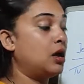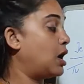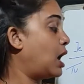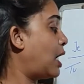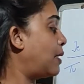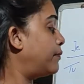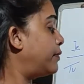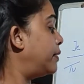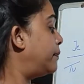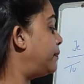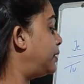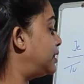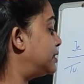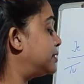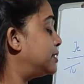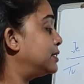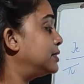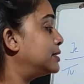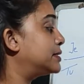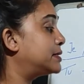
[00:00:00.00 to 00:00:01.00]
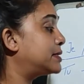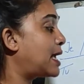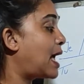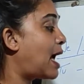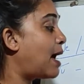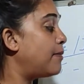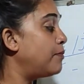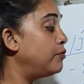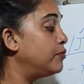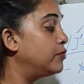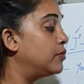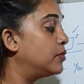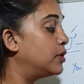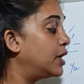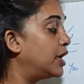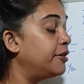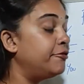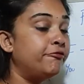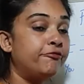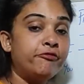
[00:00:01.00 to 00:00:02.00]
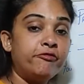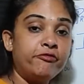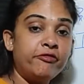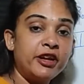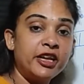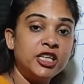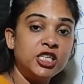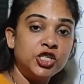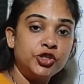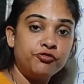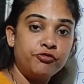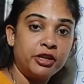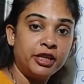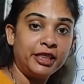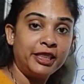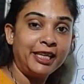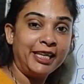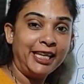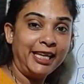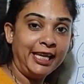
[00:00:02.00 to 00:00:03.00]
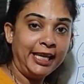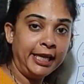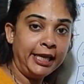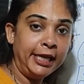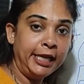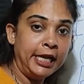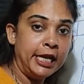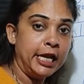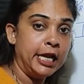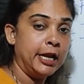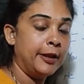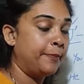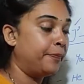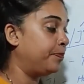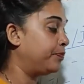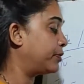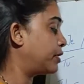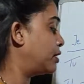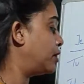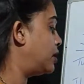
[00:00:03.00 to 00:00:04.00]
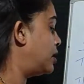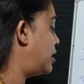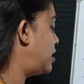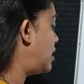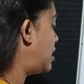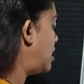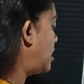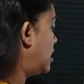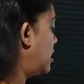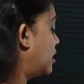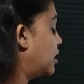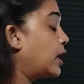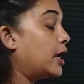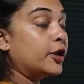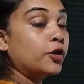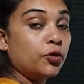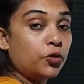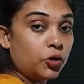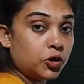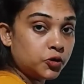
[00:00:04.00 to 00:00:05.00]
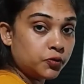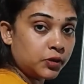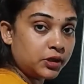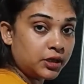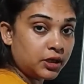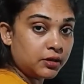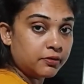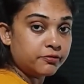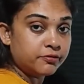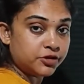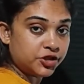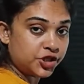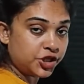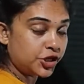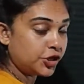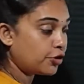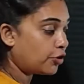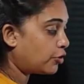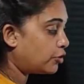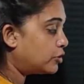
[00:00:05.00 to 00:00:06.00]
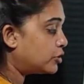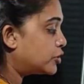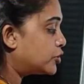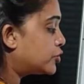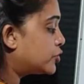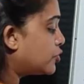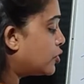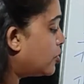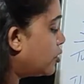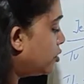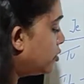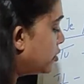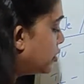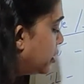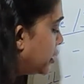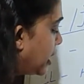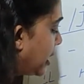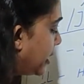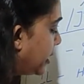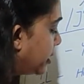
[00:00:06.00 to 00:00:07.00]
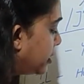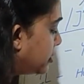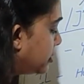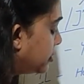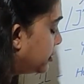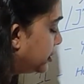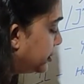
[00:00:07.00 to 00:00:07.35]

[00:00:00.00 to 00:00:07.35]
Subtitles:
I'm replacing Sam in French with il. It goes with the she also, like